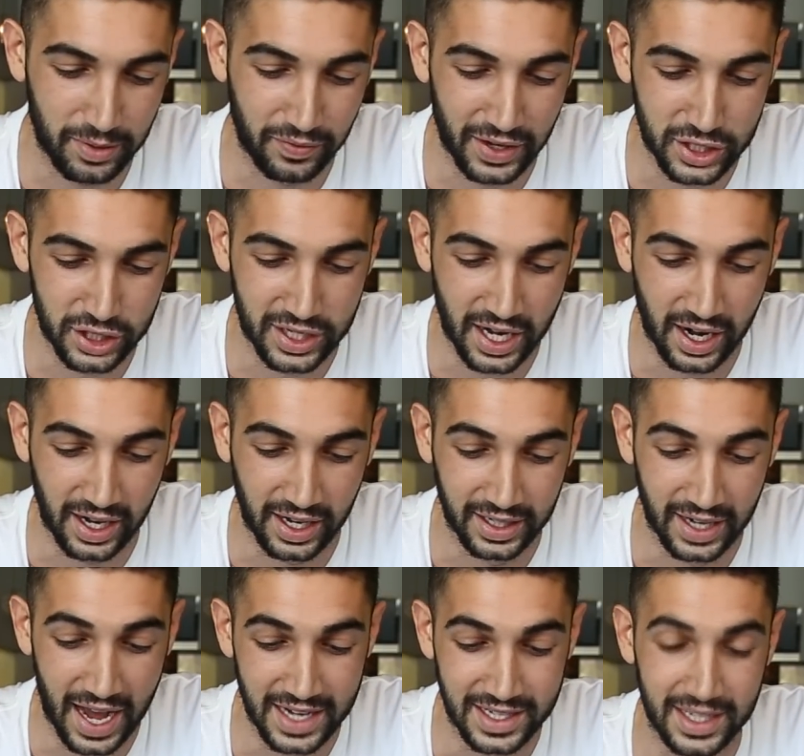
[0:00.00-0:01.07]
a
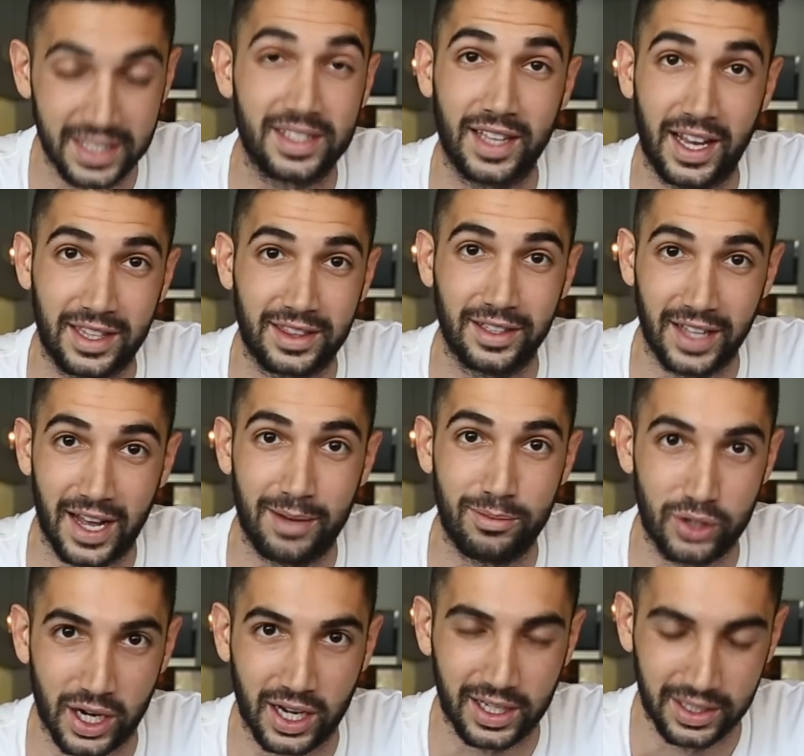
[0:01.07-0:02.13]
vegetarian, I dislike the lime
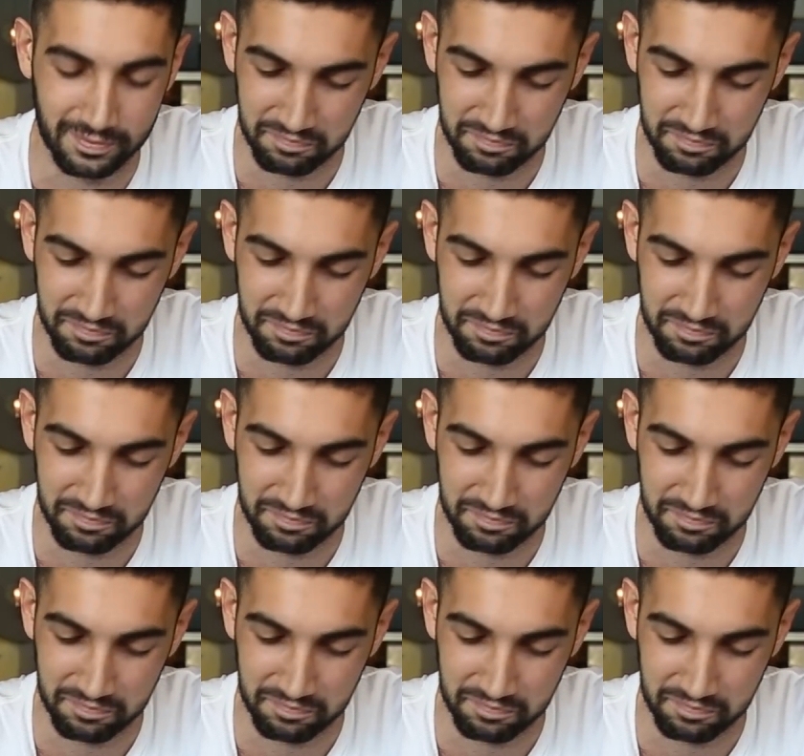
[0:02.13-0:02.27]
truck.